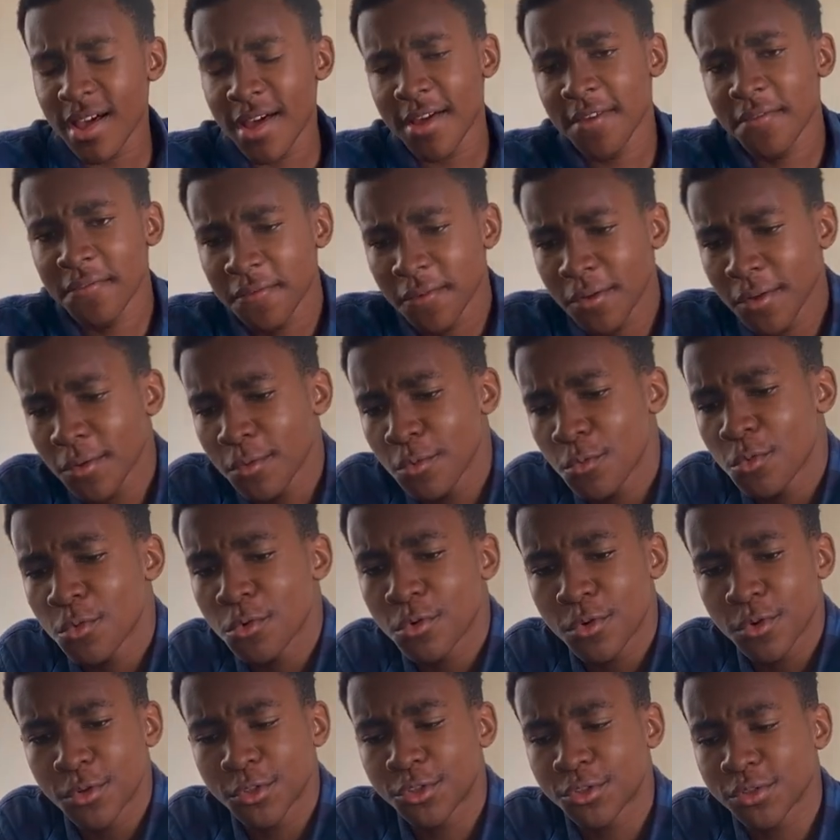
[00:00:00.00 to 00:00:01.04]
I thought we would
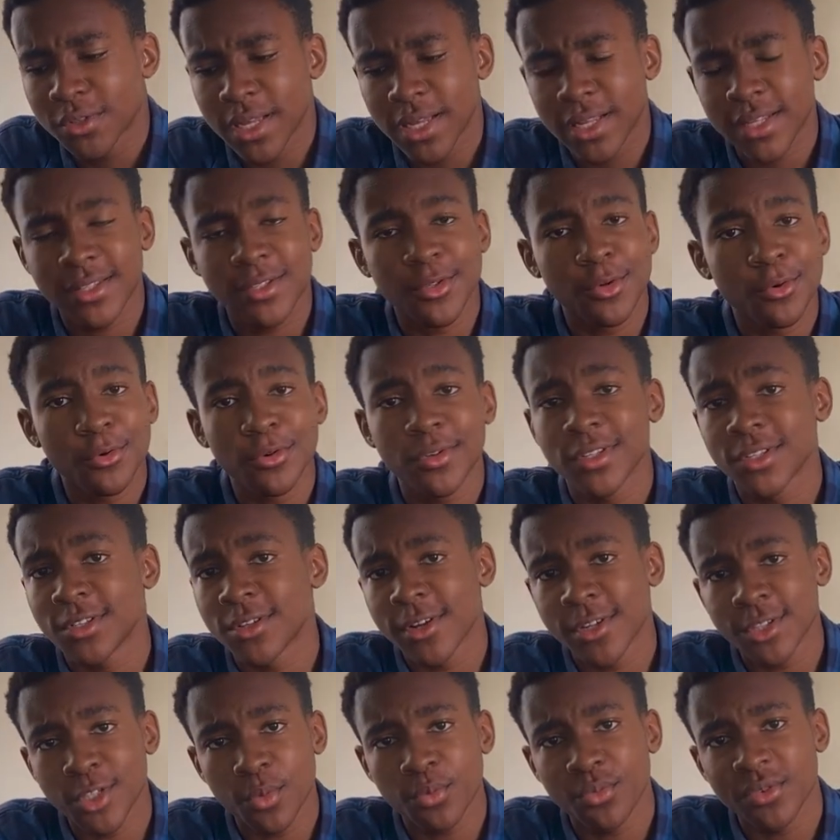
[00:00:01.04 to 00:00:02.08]
go through that whole
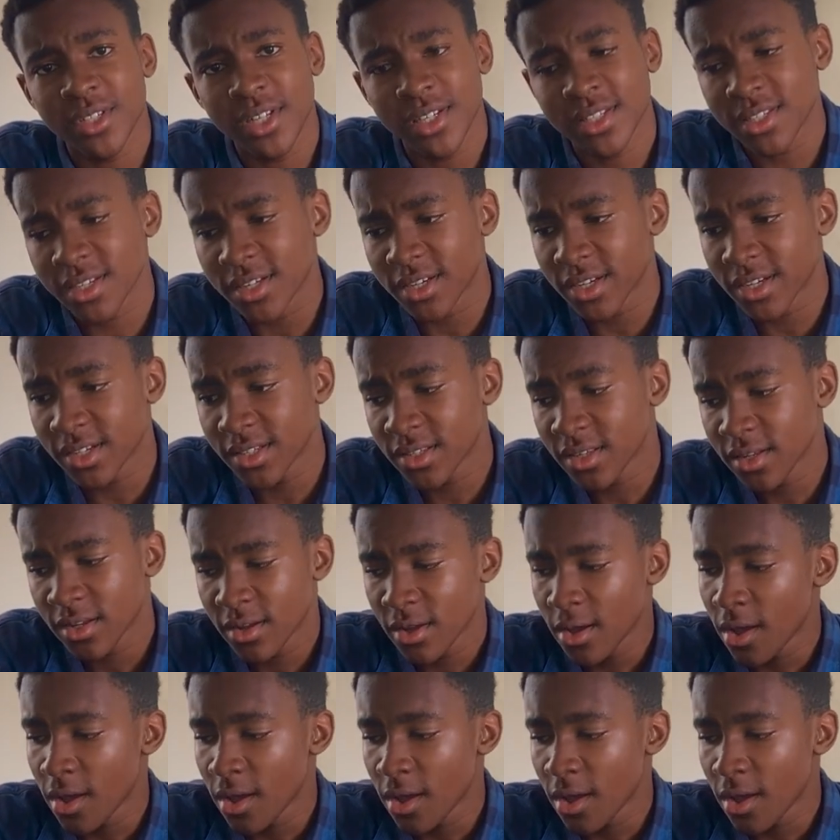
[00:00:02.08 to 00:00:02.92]
installation process again.